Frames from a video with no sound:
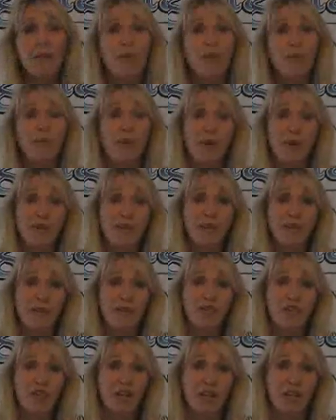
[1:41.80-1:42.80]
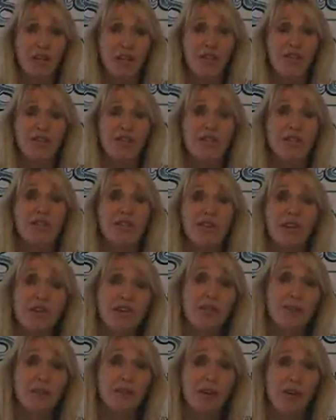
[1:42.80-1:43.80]
with a positive charge is going
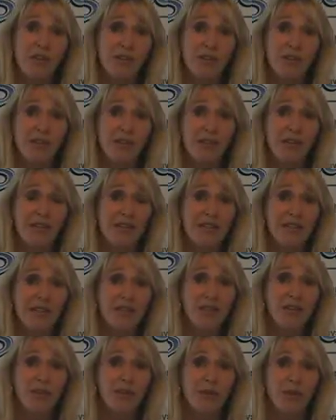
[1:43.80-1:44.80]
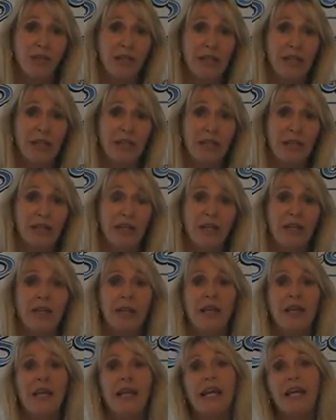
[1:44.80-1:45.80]
to be oxidizing your body.
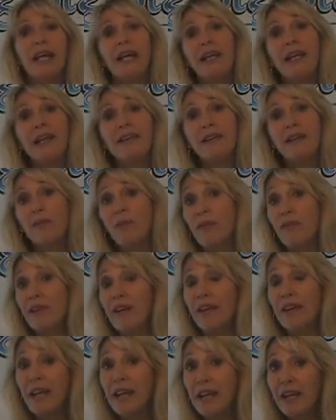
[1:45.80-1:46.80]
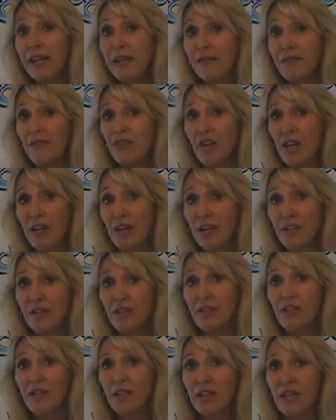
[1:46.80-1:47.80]
Anything with a negative
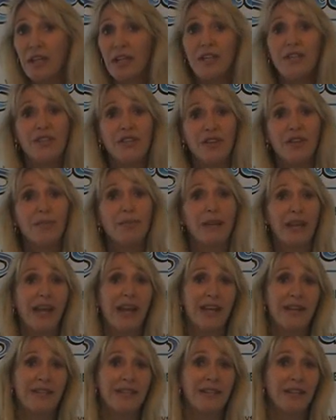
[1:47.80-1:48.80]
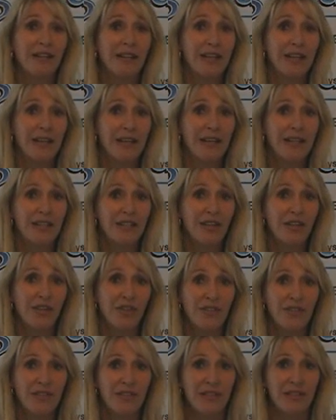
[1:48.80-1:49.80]
charge is going to be acting like an
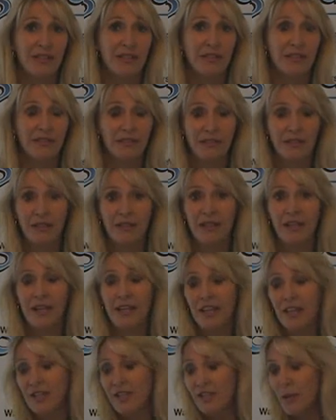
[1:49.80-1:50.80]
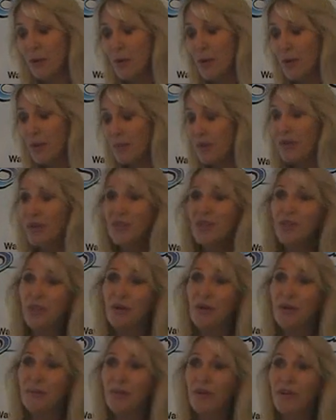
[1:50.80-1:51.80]
antioxidant. So what I'm going to do,
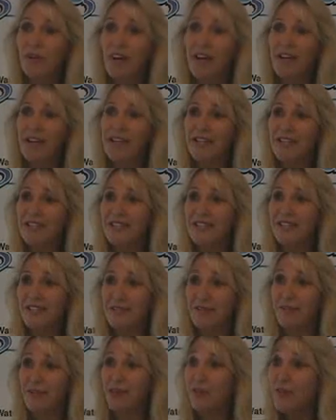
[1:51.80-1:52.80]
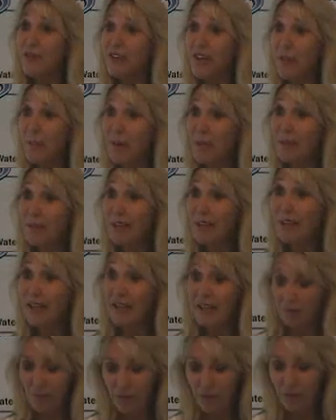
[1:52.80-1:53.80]
I'm going to ask if you could come up again,
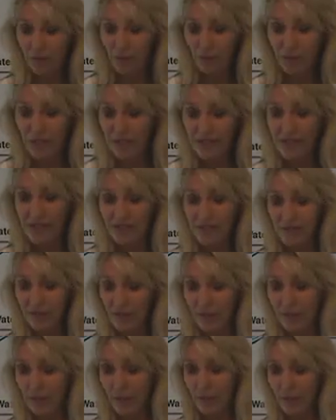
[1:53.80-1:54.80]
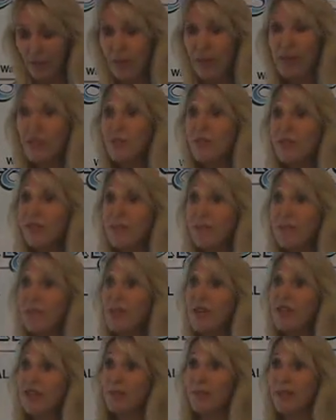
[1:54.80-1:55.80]
April, and read this for me. We're going to do some
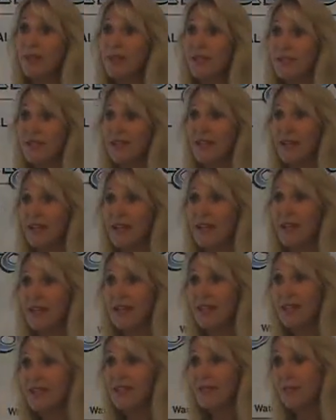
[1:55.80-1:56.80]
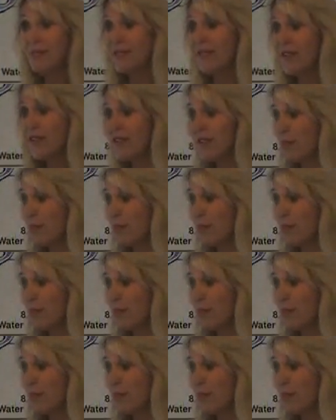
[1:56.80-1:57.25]
measurements in some of these